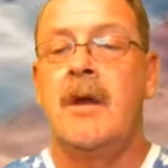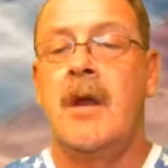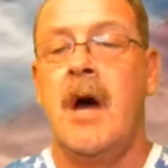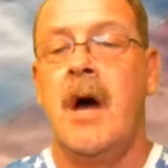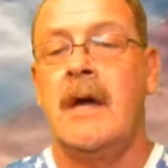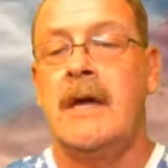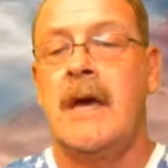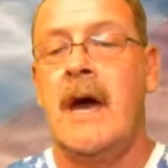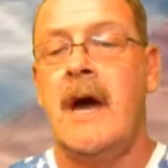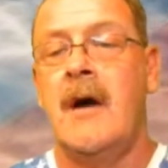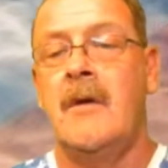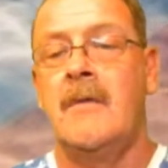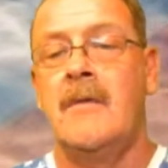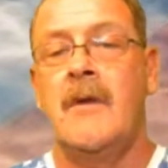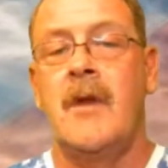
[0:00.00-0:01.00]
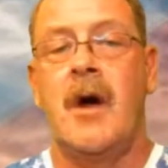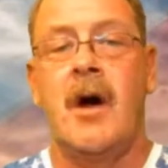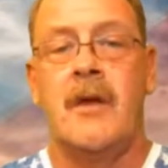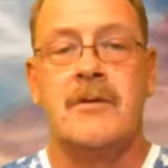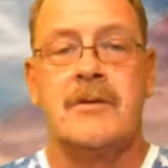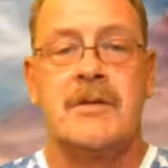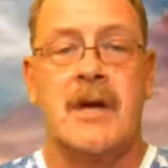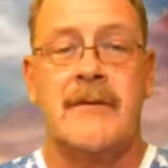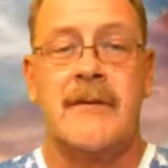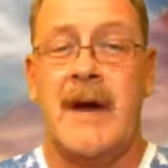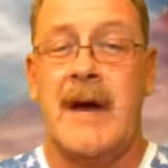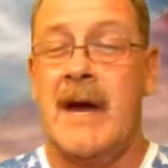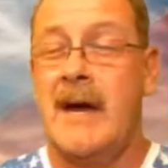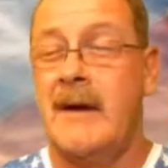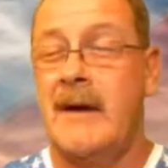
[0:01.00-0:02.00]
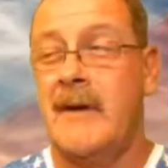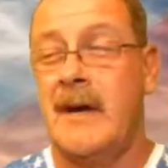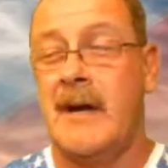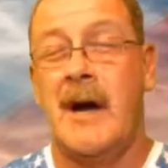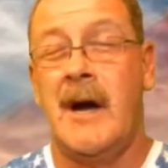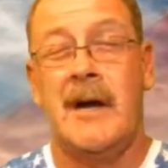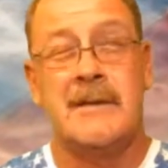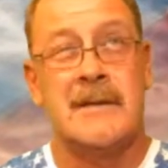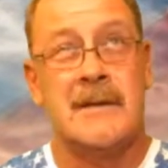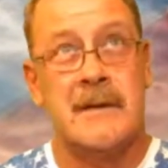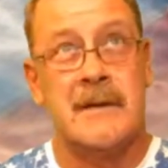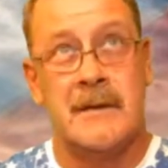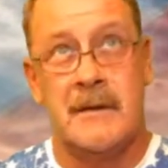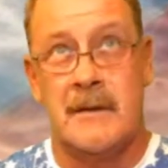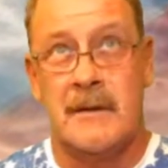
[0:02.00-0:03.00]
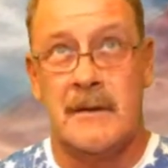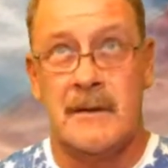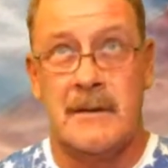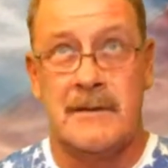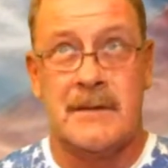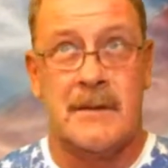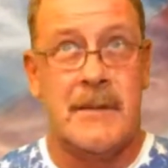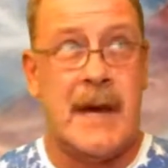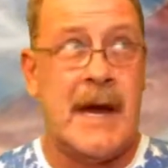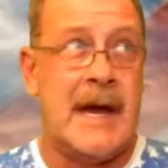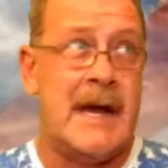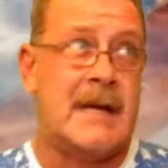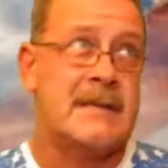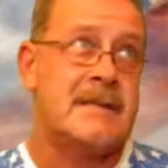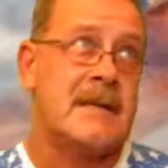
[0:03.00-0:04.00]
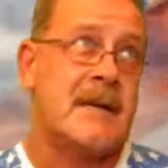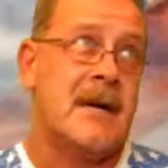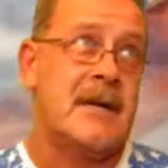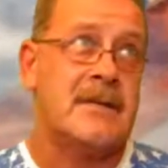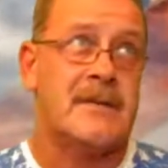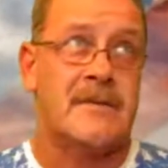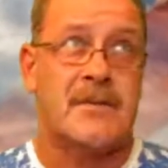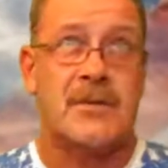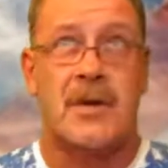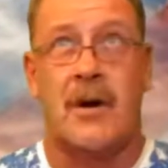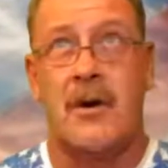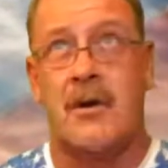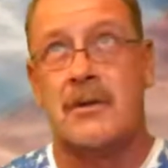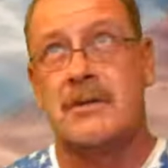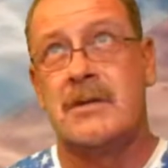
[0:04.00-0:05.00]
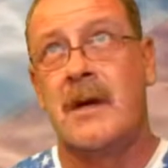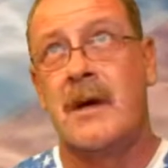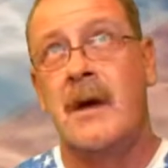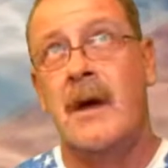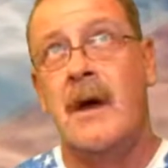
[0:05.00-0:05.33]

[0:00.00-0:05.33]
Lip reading: not counting the other stuff I have. I got some hats. I got some shirts.